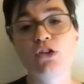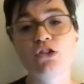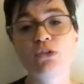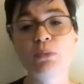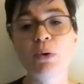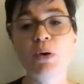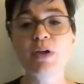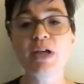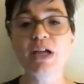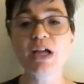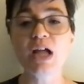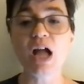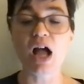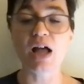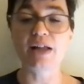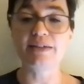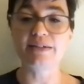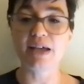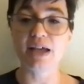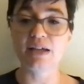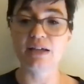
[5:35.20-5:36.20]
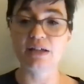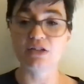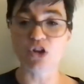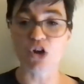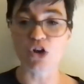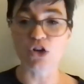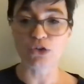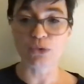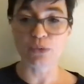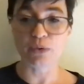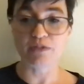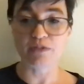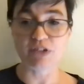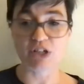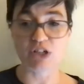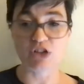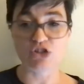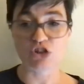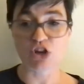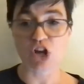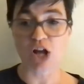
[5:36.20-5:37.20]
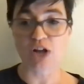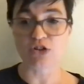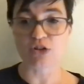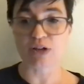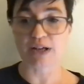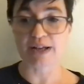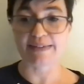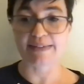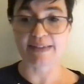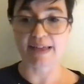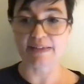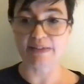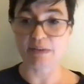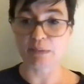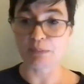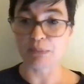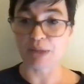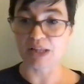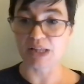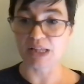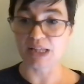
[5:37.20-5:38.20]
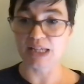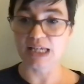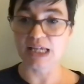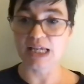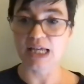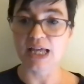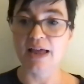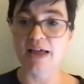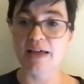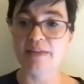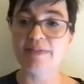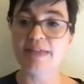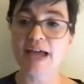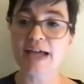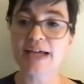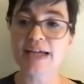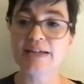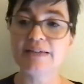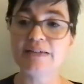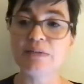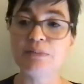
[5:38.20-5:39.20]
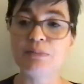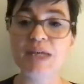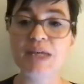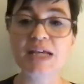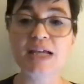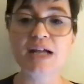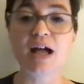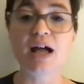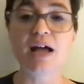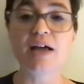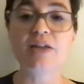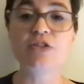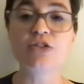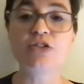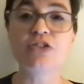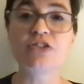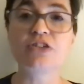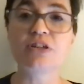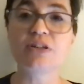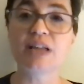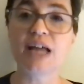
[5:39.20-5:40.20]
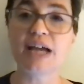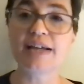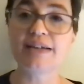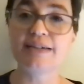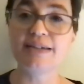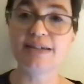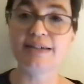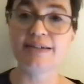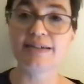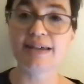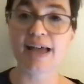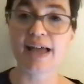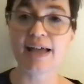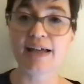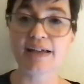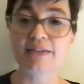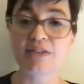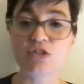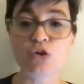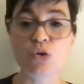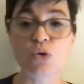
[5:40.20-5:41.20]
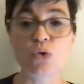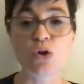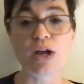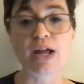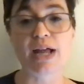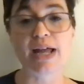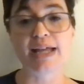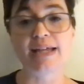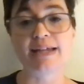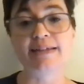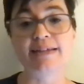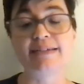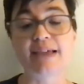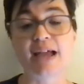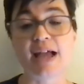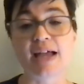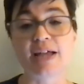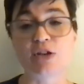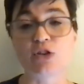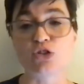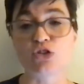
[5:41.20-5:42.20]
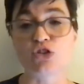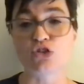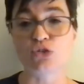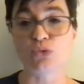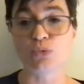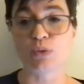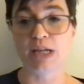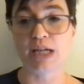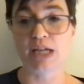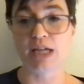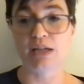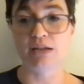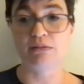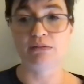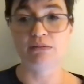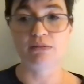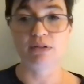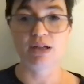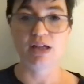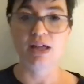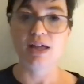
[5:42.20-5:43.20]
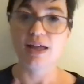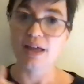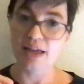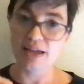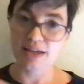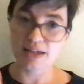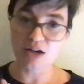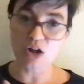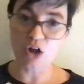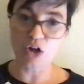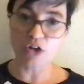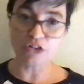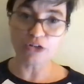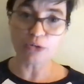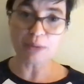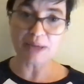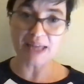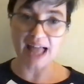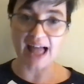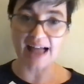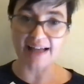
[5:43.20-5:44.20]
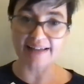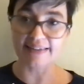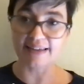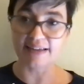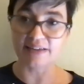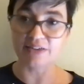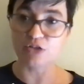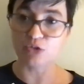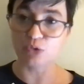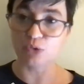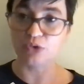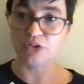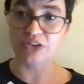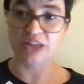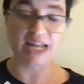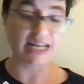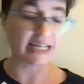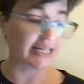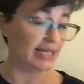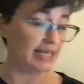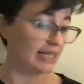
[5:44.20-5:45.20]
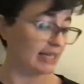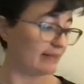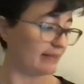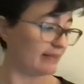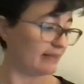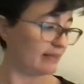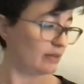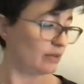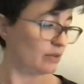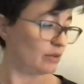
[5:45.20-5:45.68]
Spoken content is also a feature under accessibility that can speak either selected text or an entire screen. It can also be accessed through settings.